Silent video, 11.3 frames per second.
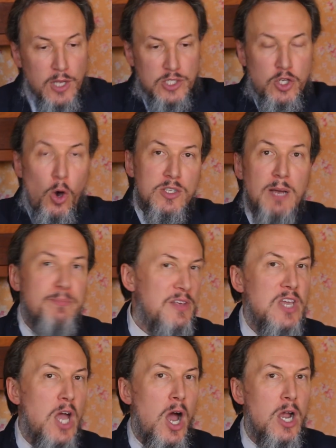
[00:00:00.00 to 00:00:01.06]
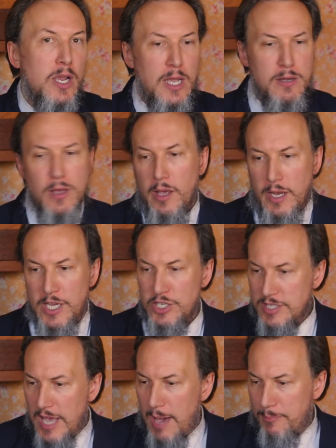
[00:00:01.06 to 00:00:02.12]
just goes up to the Ark, and he
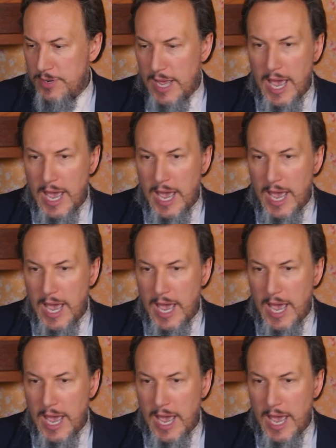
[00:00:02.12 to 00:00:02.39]
just happened